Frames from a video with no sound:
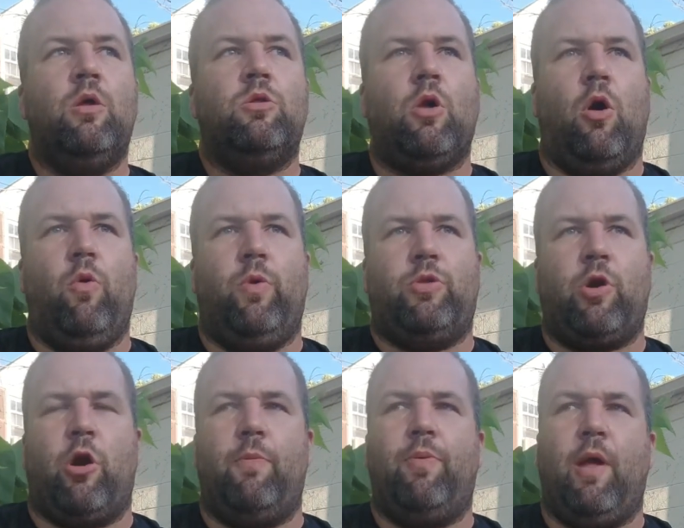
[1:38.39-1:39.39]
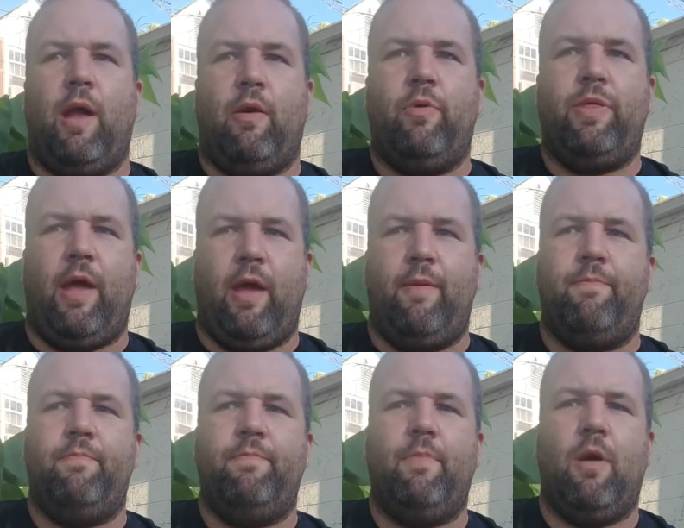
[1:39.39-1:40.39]
So we started playing with
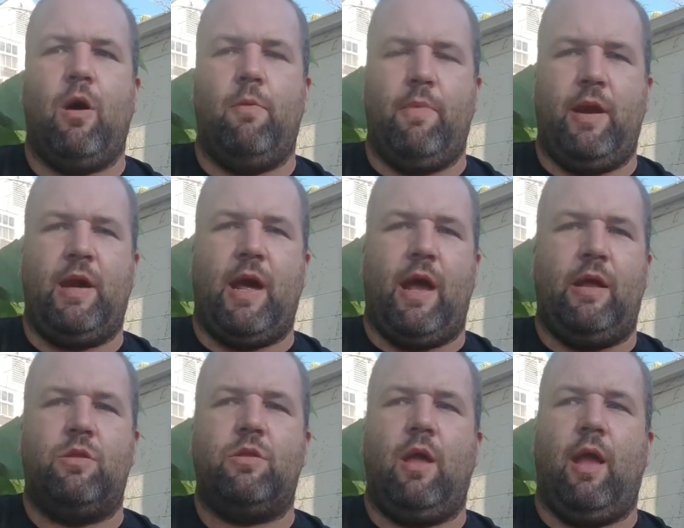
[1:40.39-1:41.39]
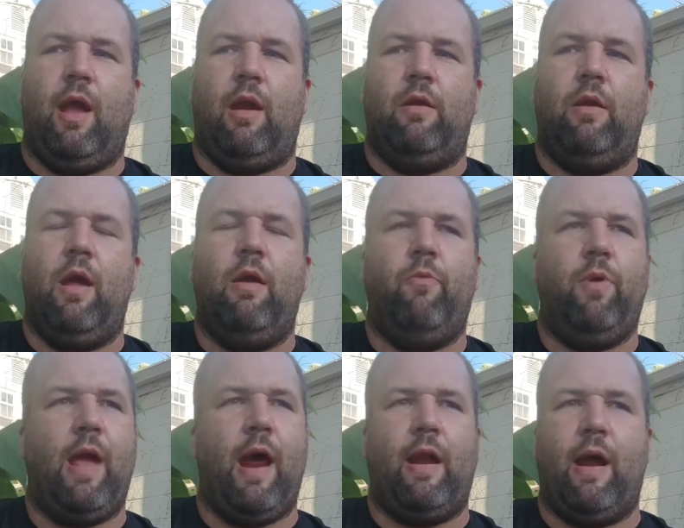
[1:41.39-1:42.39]
him on Monday nights, and
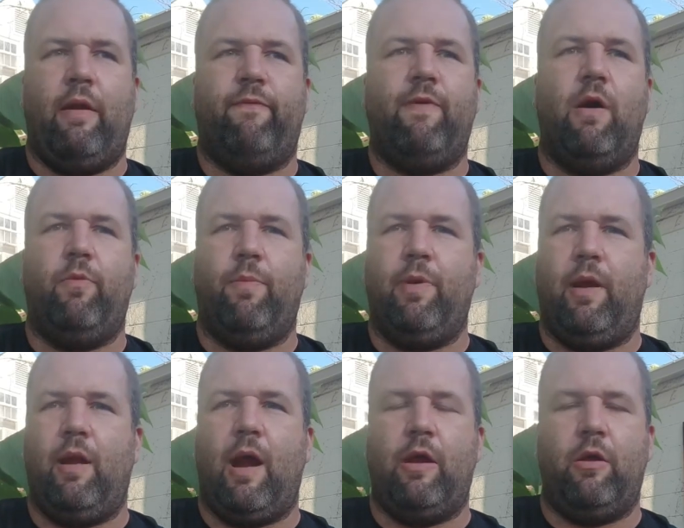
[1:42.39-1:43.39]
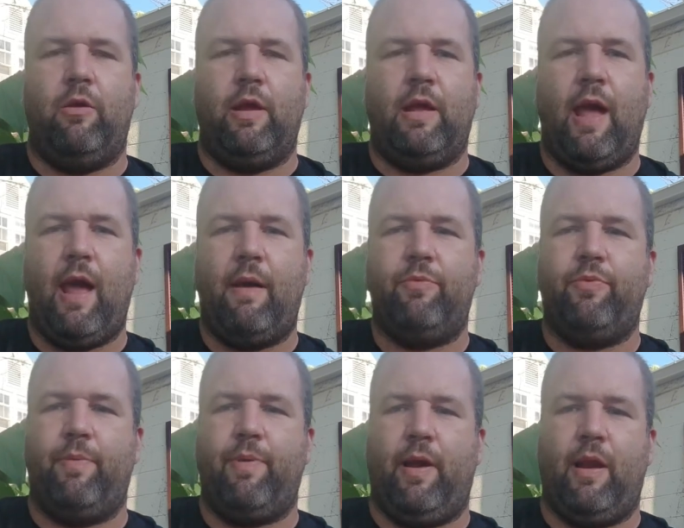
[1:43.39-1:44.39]
we had a lot of fun. We played a lot of unique games,
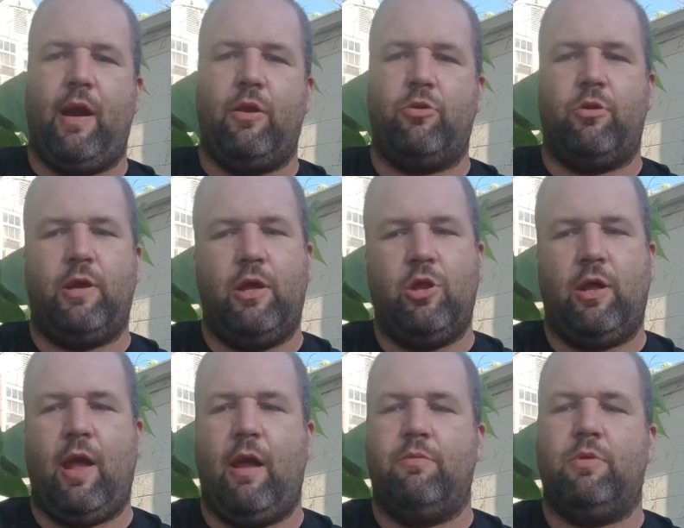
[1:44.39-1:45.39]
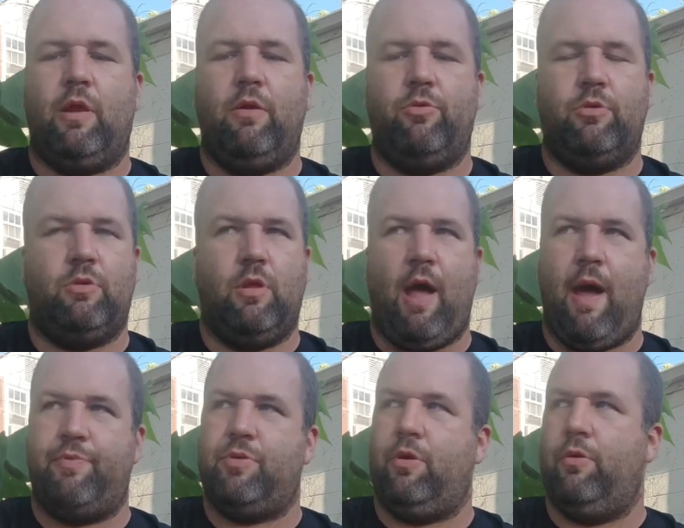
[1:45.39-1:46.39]
we played a lot of strategic games, and it was an
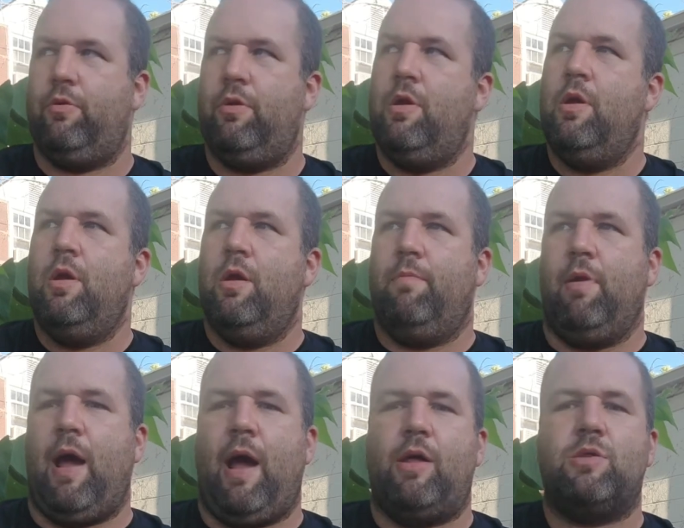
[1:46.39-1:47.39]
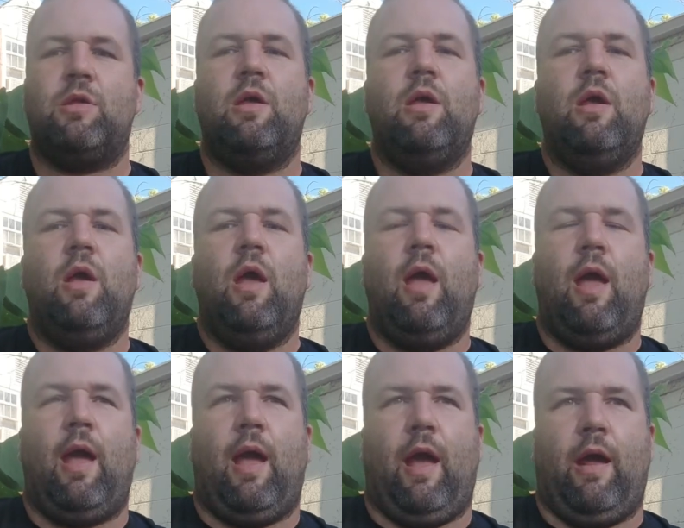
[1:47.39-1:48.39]
absolute blast.
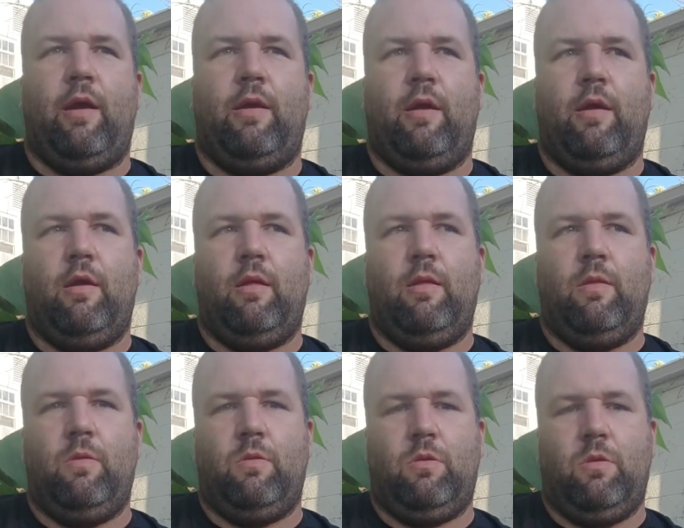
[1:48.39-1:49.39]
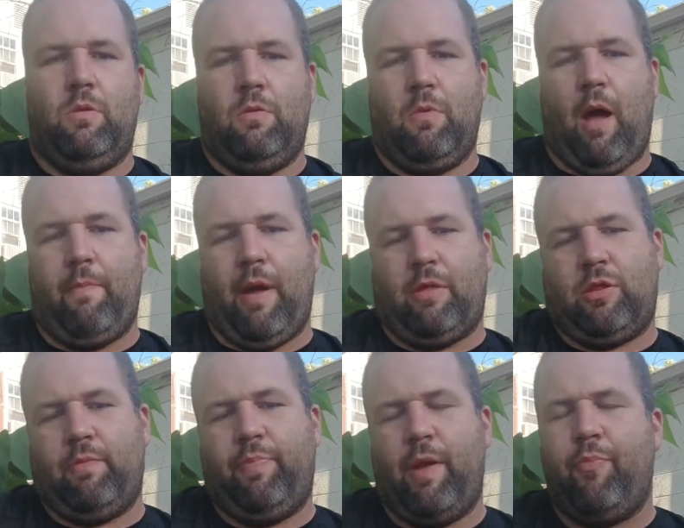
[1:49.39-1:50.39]
And I met
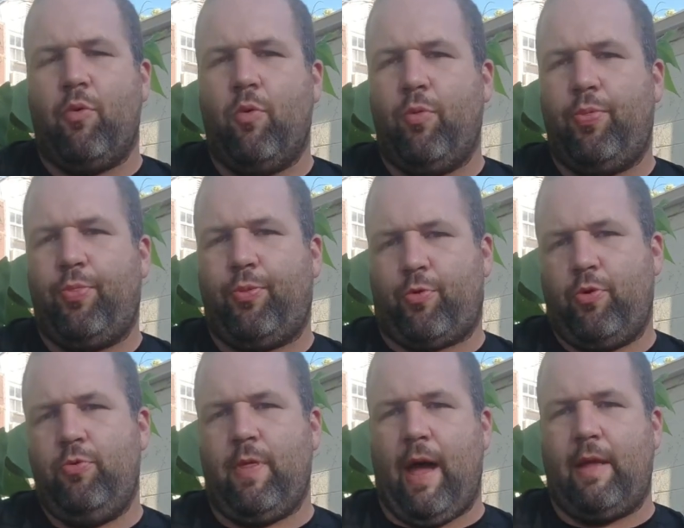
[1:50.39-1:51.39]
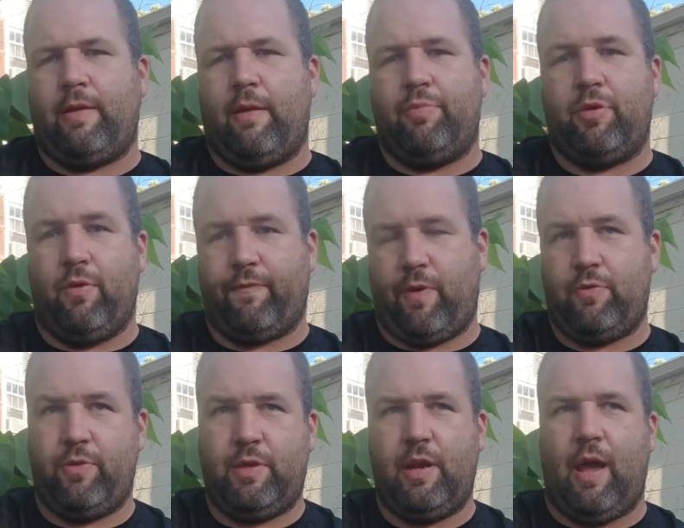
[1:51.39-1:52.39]
some people through that I'm still friends
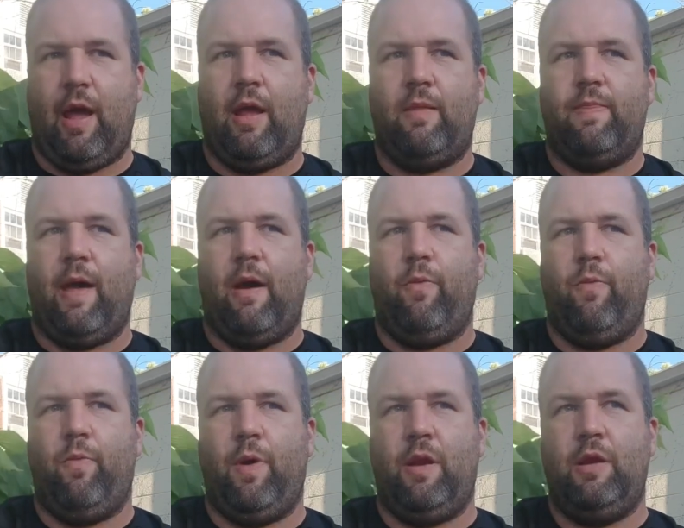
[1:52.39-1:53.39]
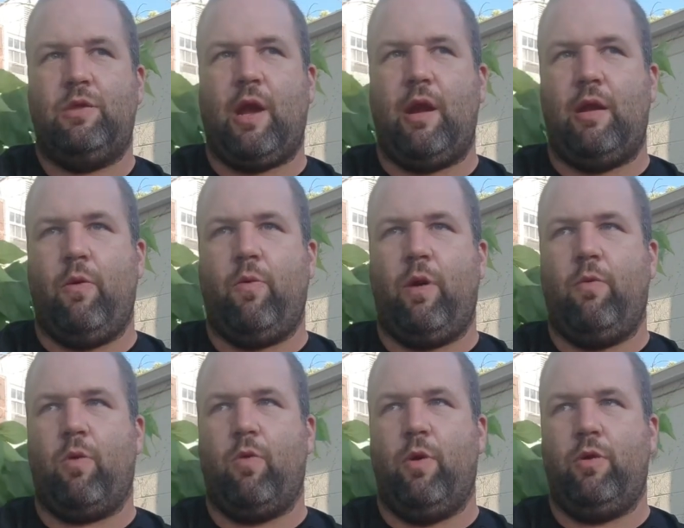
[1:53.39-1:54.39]
with today, that we decided that we
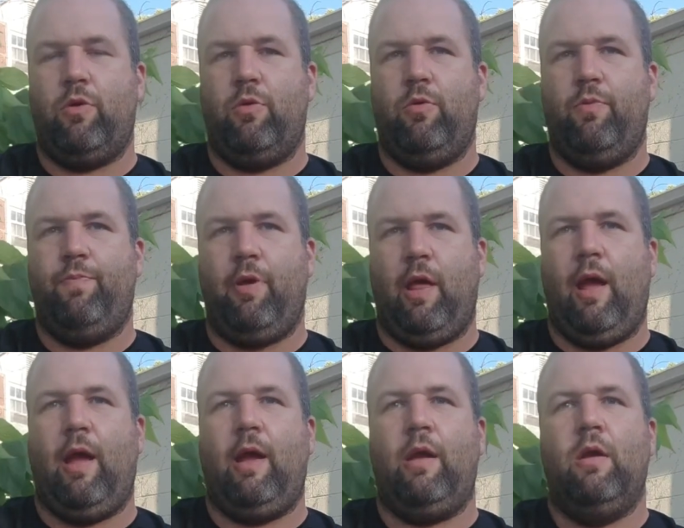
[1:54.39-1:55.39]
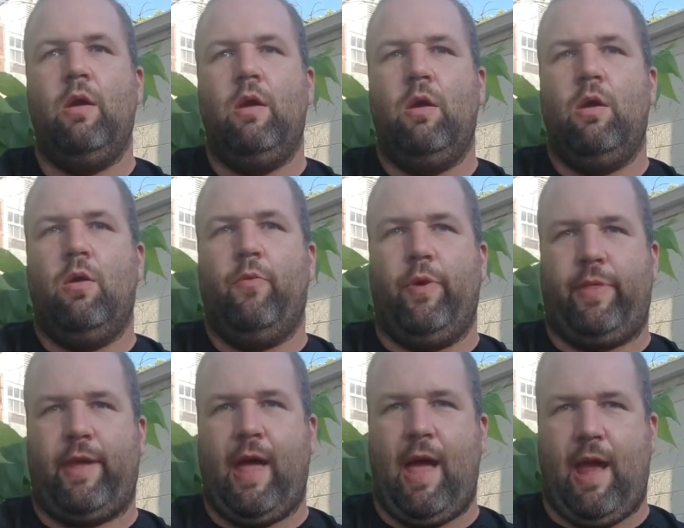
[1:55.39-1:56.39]
were going to play with
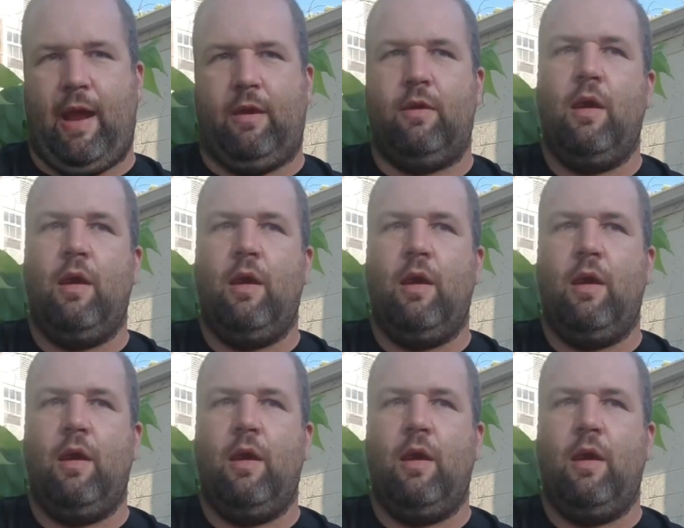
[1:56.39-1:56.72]
Kane.